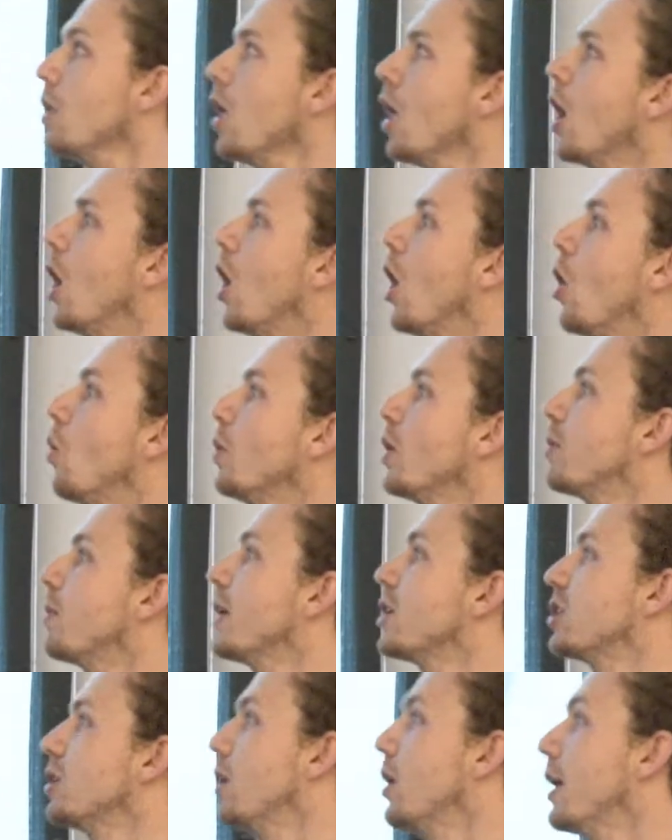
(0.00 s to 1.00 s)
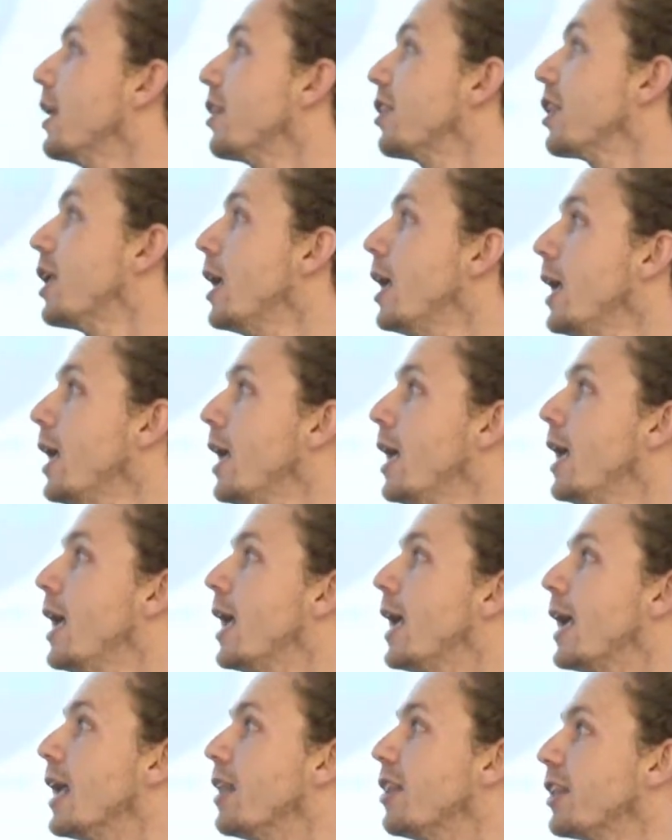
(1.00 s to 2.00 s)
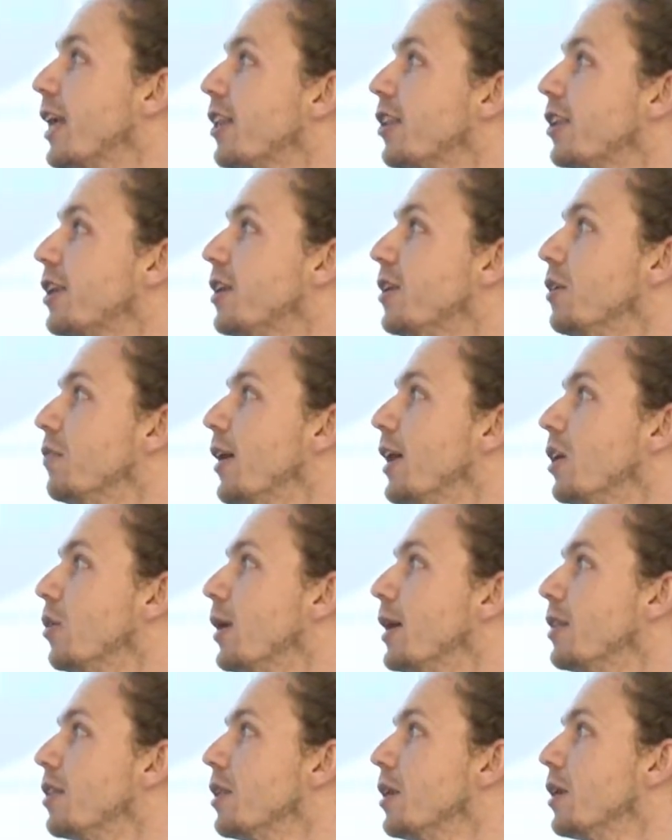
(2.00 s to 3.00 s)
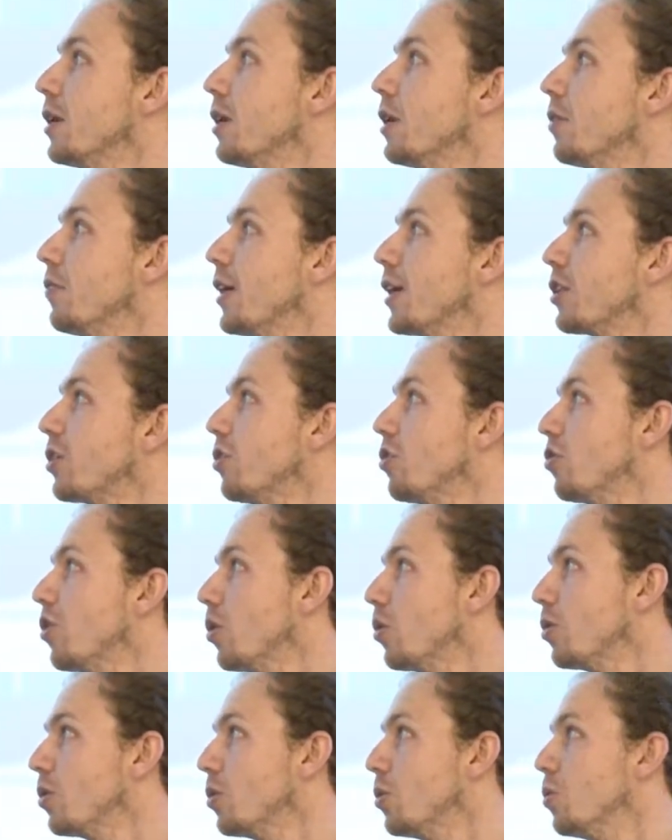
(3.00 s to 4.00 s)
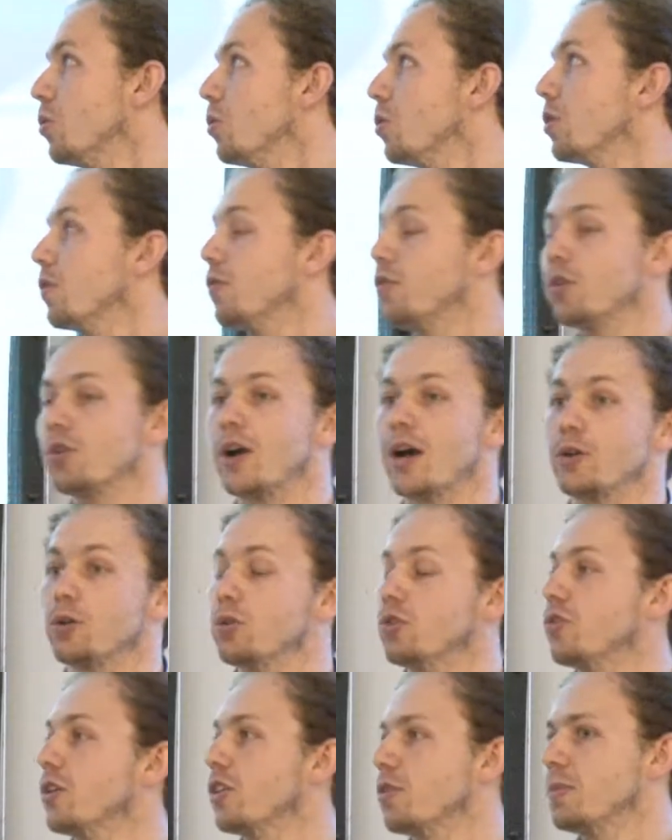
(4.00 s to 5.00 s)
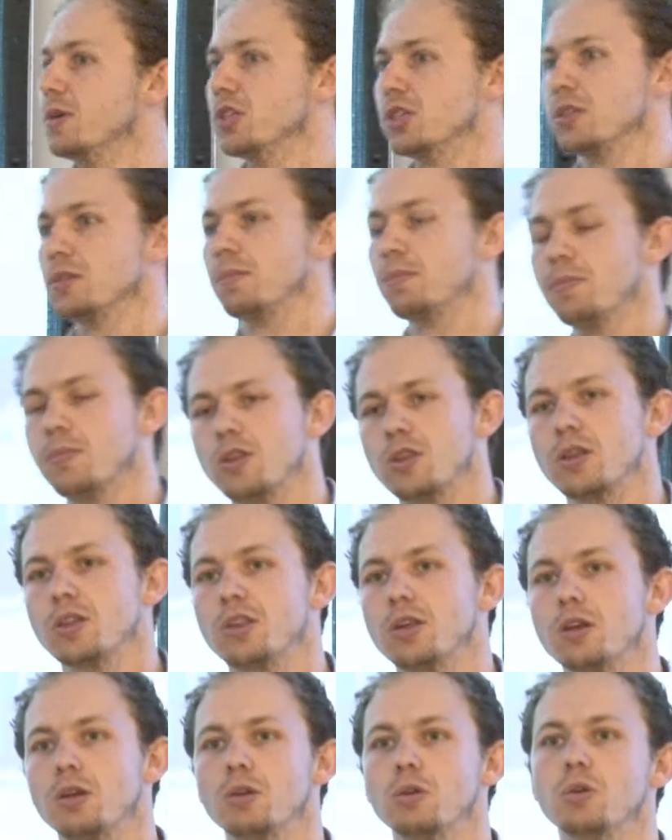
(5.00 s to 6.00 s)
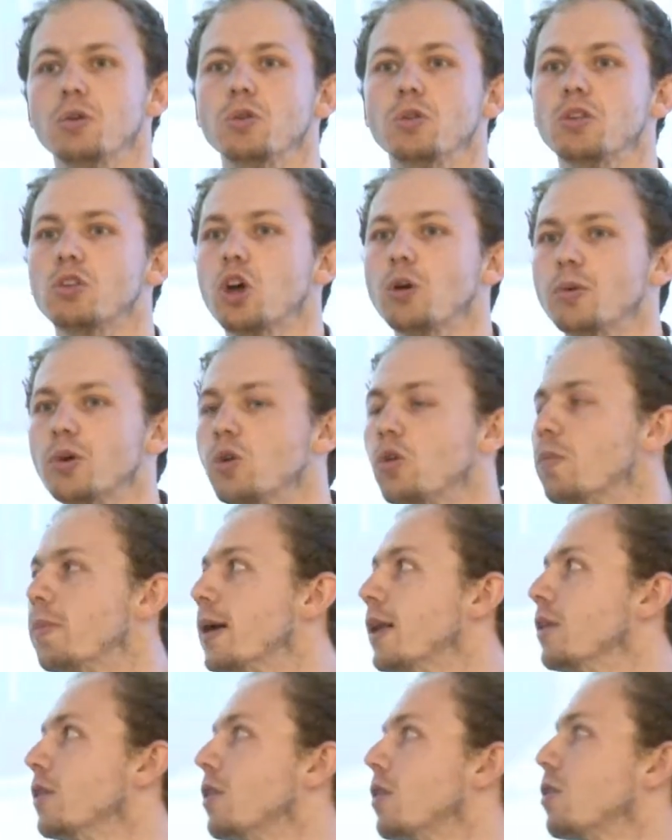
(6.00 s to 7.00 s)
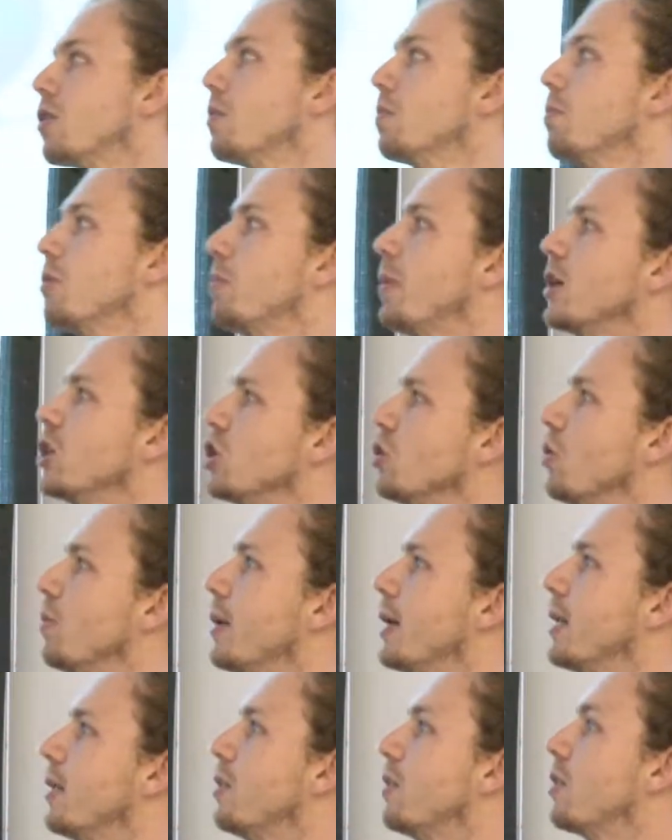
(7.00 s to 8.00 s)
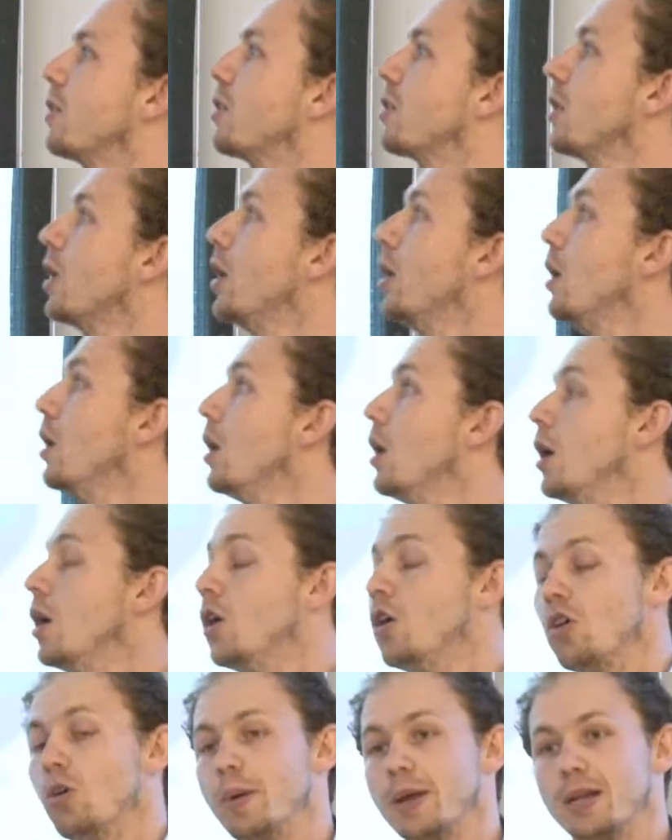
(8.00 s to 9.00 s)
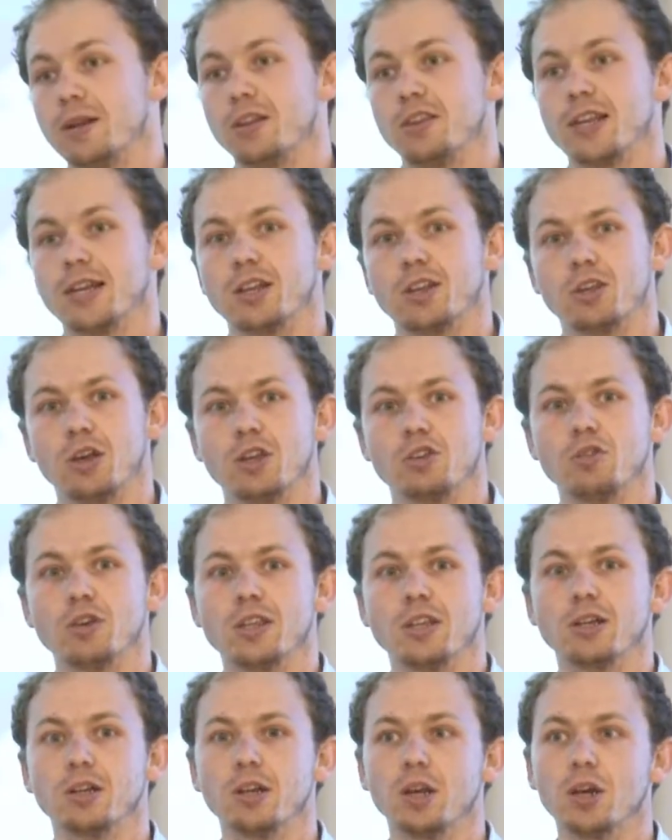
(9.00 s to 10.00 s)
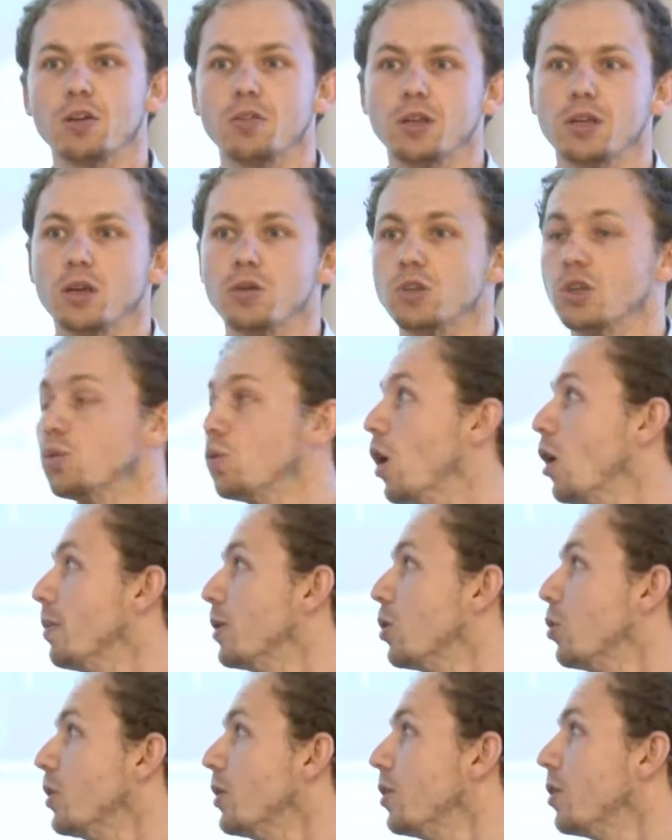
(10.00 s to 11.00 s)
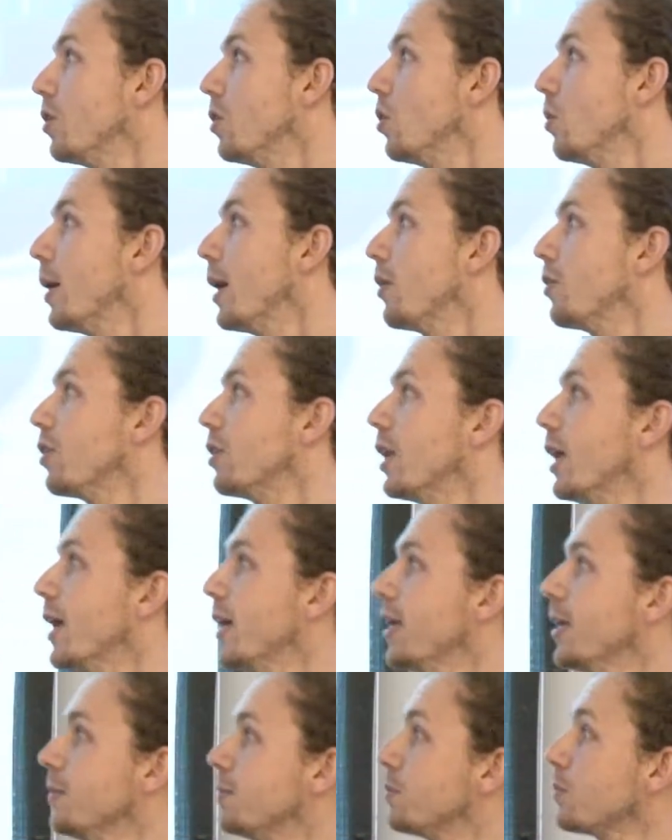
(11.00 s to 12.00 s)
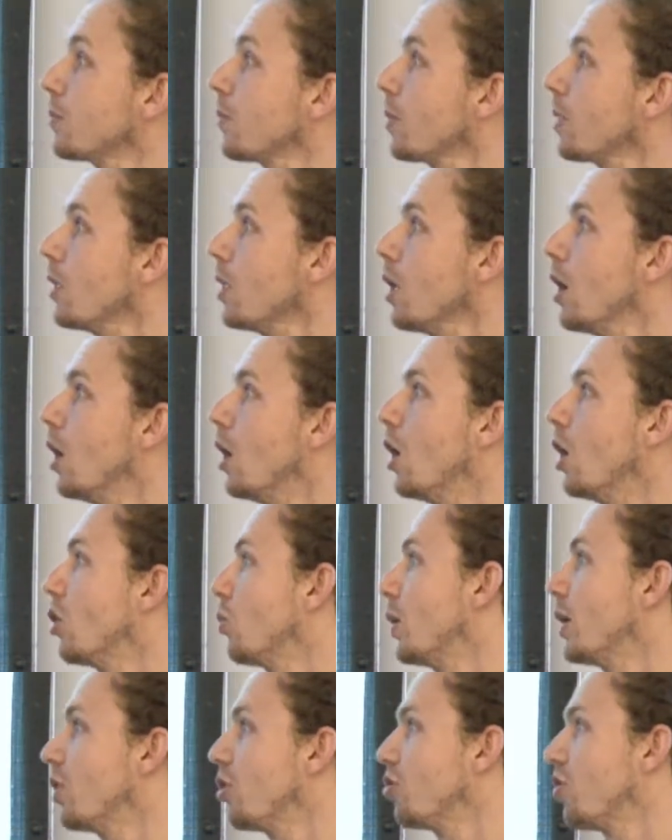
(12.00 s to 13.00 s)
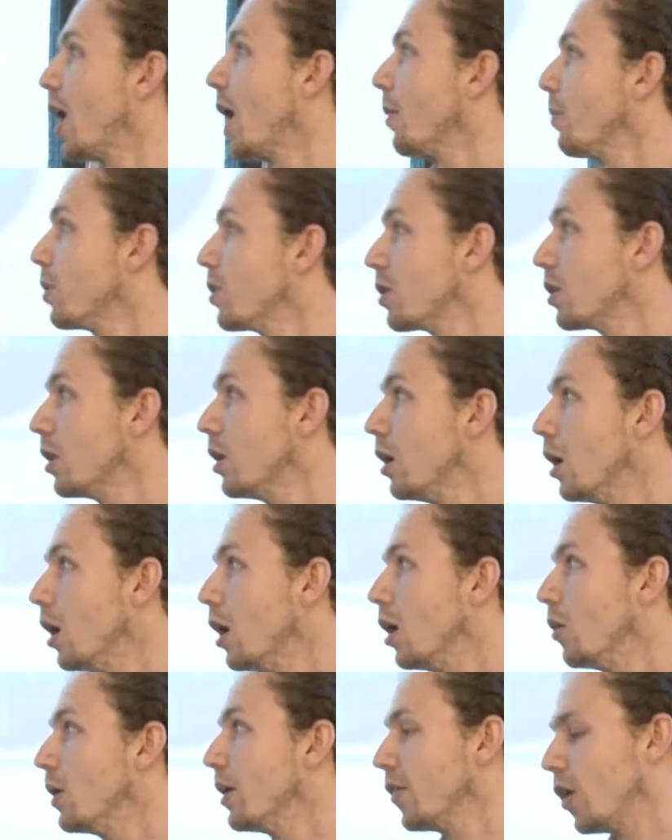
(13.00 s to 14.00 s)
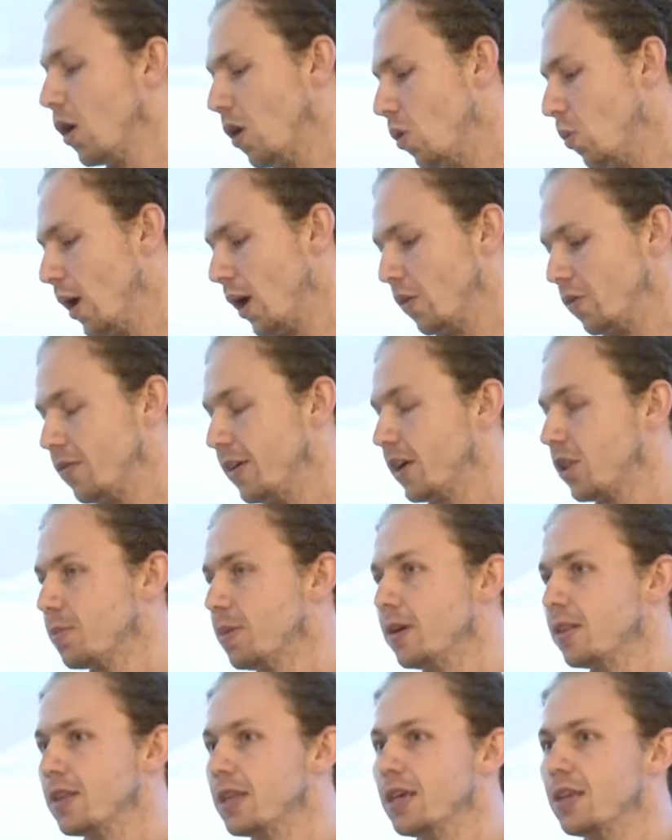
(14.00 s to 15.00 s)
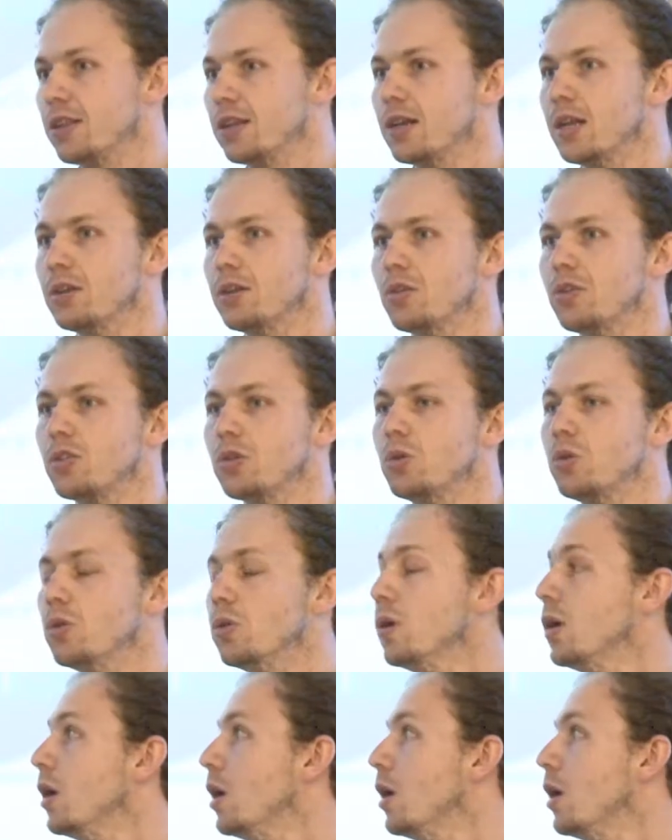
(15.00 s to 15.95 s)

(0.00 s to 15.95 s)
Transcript: and we specialise in testing and evaluating vector control tools for outdoor transmission. So this includes topical repellents, spatial repellents, repellent and insecticide treated clothing, which is what I'll be talking to you about today, as well as traps. We have a whole wealth of expertise at London School,